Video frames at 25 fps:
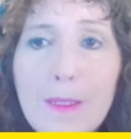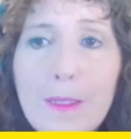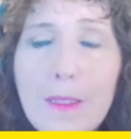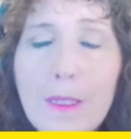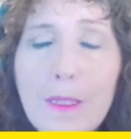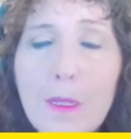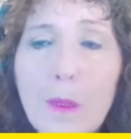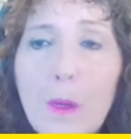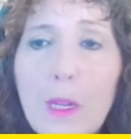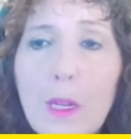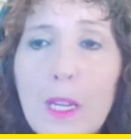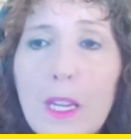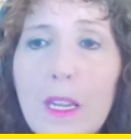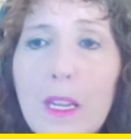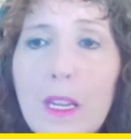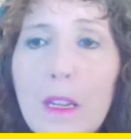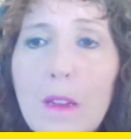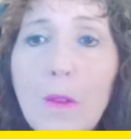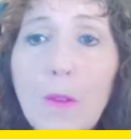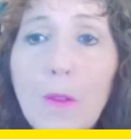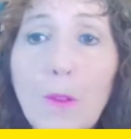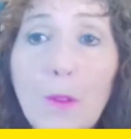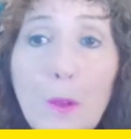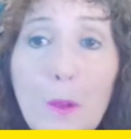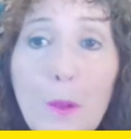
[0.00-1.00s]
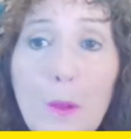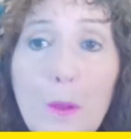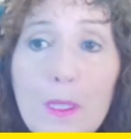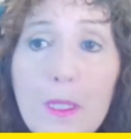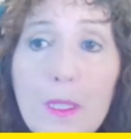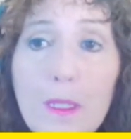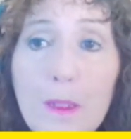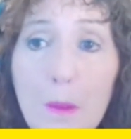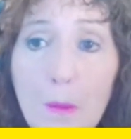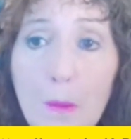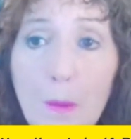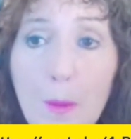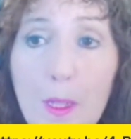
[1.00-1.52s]
to eat fruits
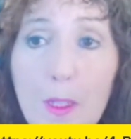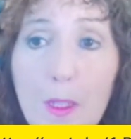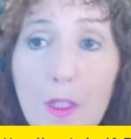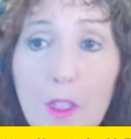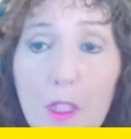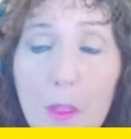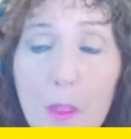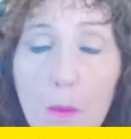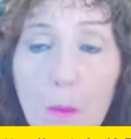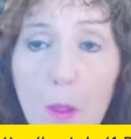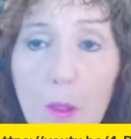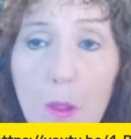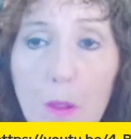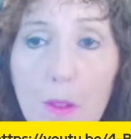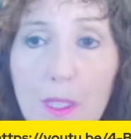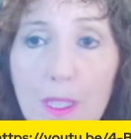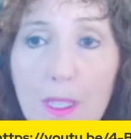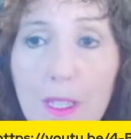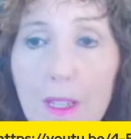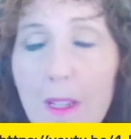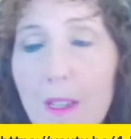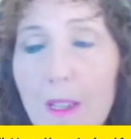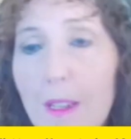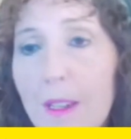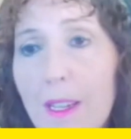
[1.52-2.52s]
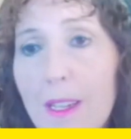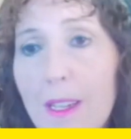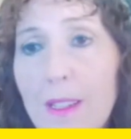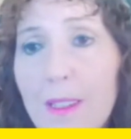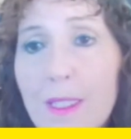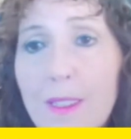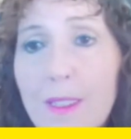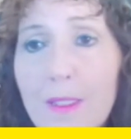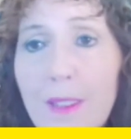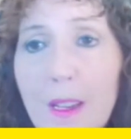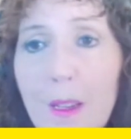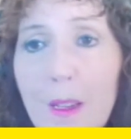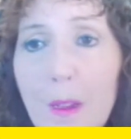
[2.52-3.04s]
and vegetables
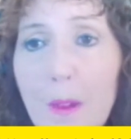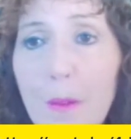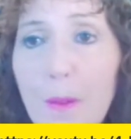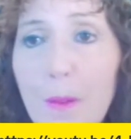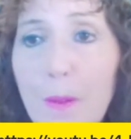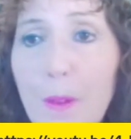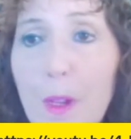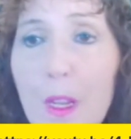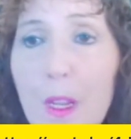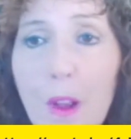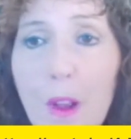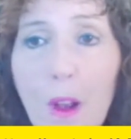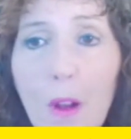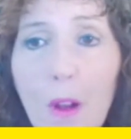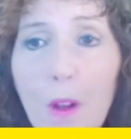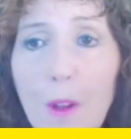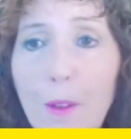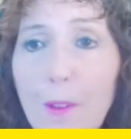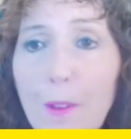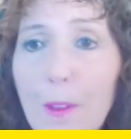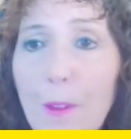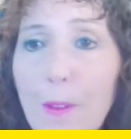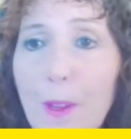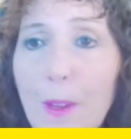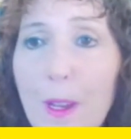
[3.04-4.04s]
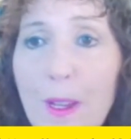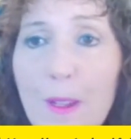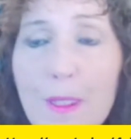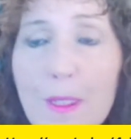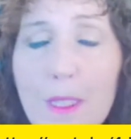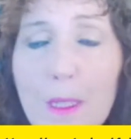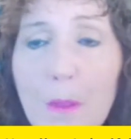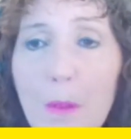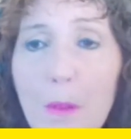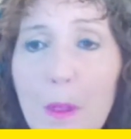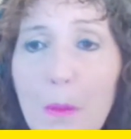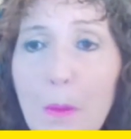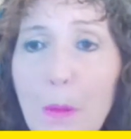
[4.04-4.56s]
instead of all the things that
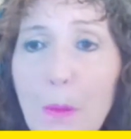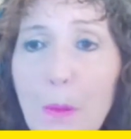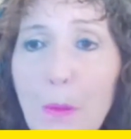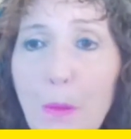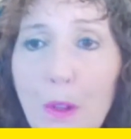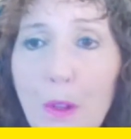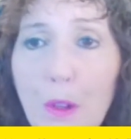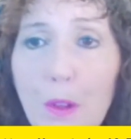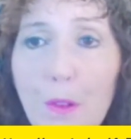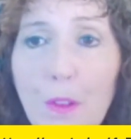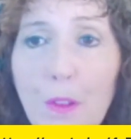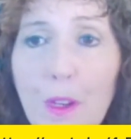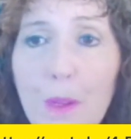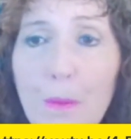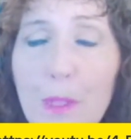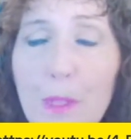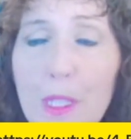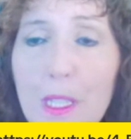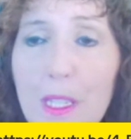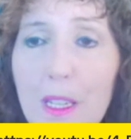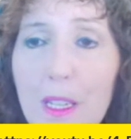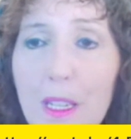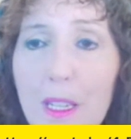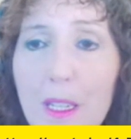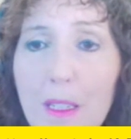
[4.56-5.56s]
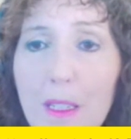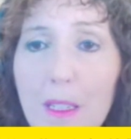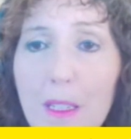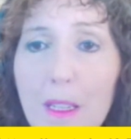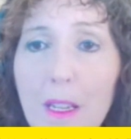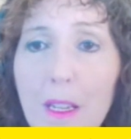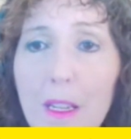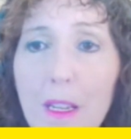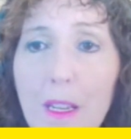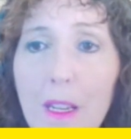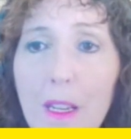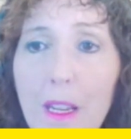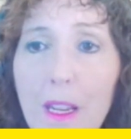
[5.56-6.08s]
we've been programmed to eat.
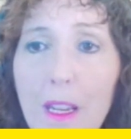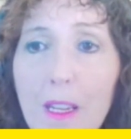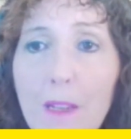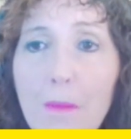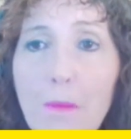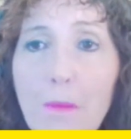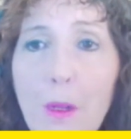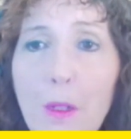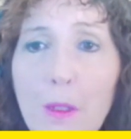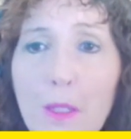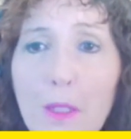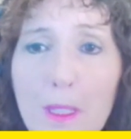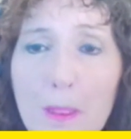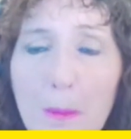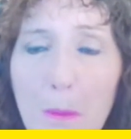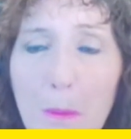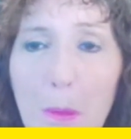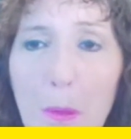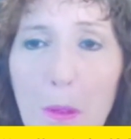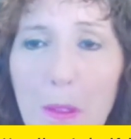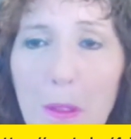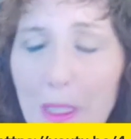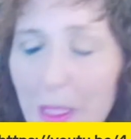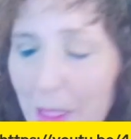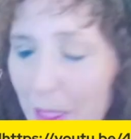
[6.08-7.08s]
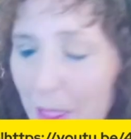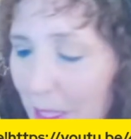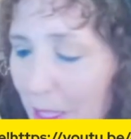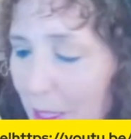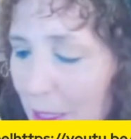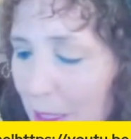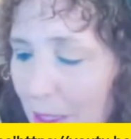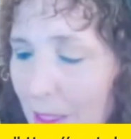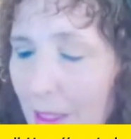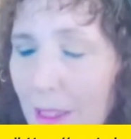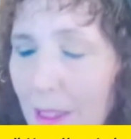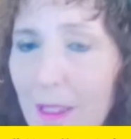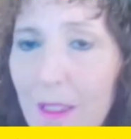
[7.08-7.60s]
And most importantly,
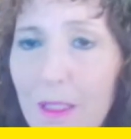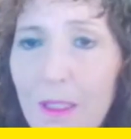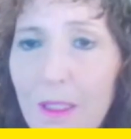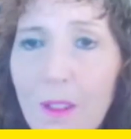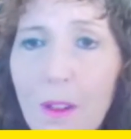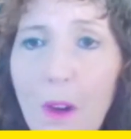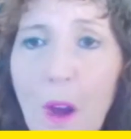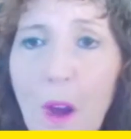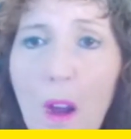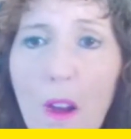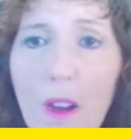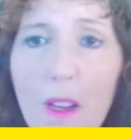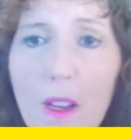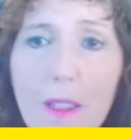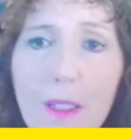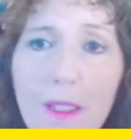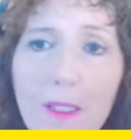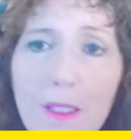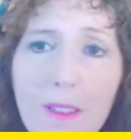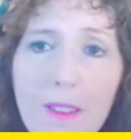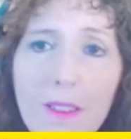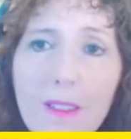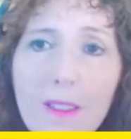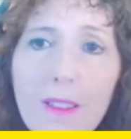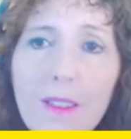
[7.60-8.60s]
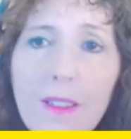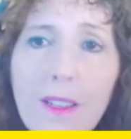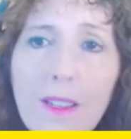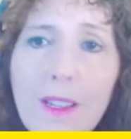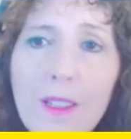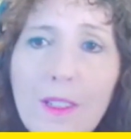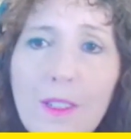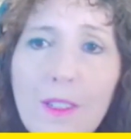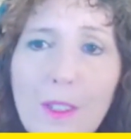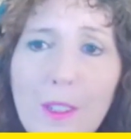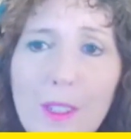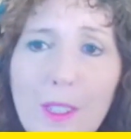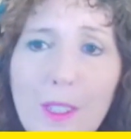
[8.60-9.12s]
your heart and
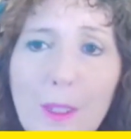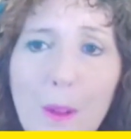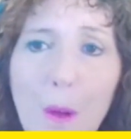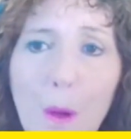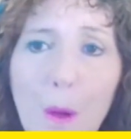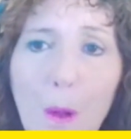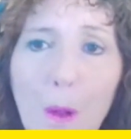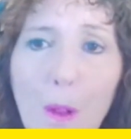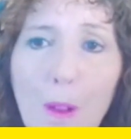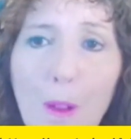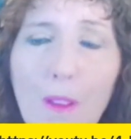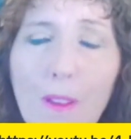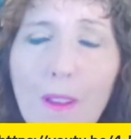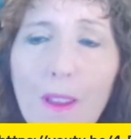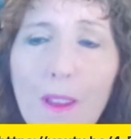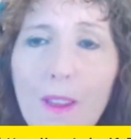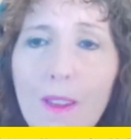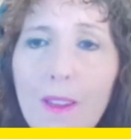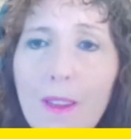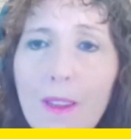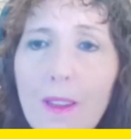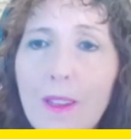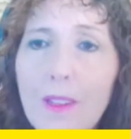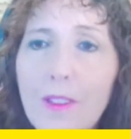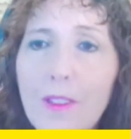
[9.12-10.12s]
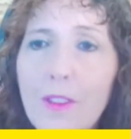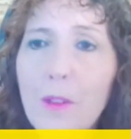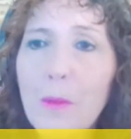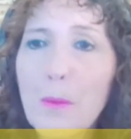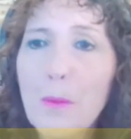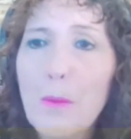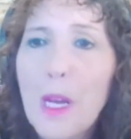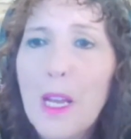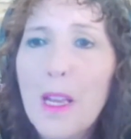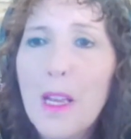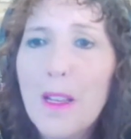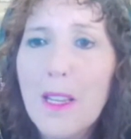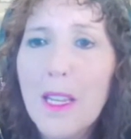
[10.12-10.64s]
your soul and your
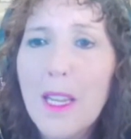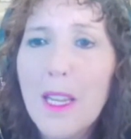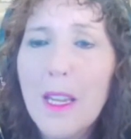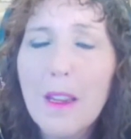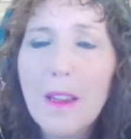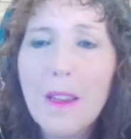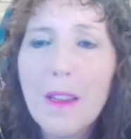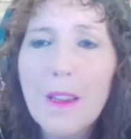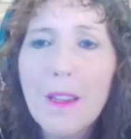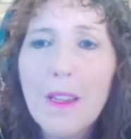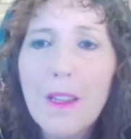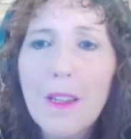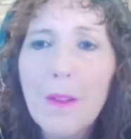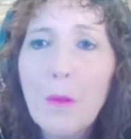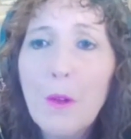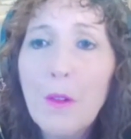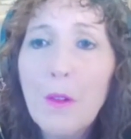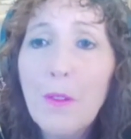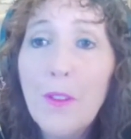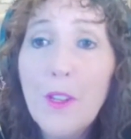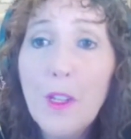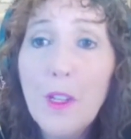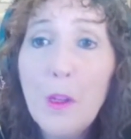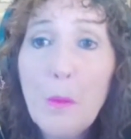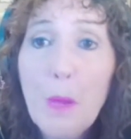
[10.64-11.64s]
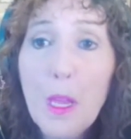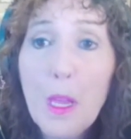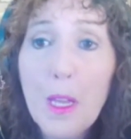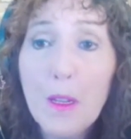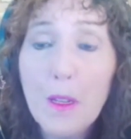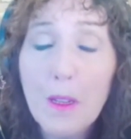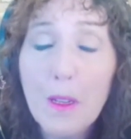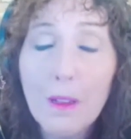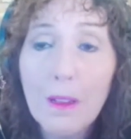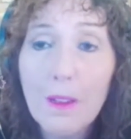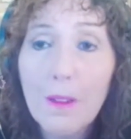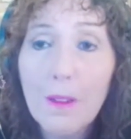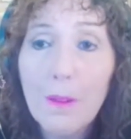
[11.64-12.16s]
body will feel
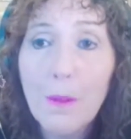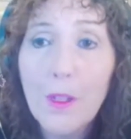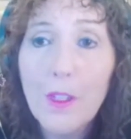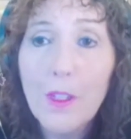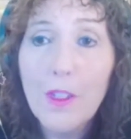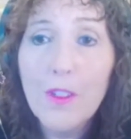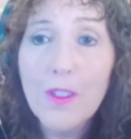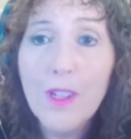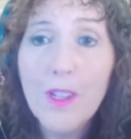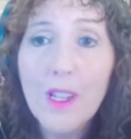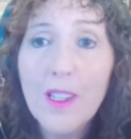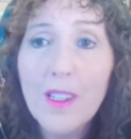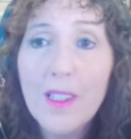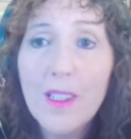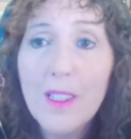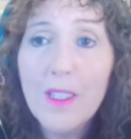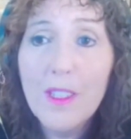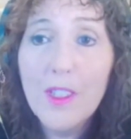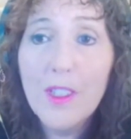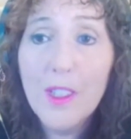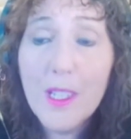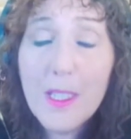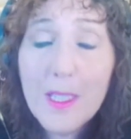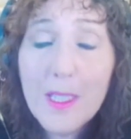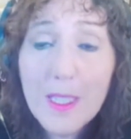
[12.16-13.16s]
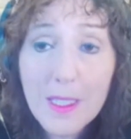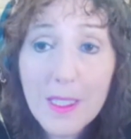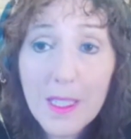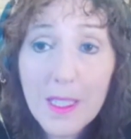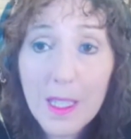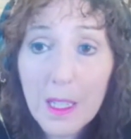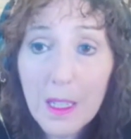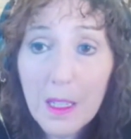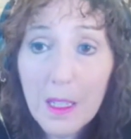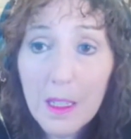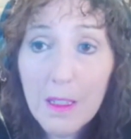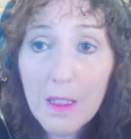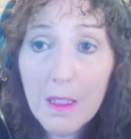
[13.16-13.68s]
better when you're not
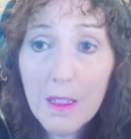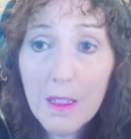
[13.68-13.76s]
ingesting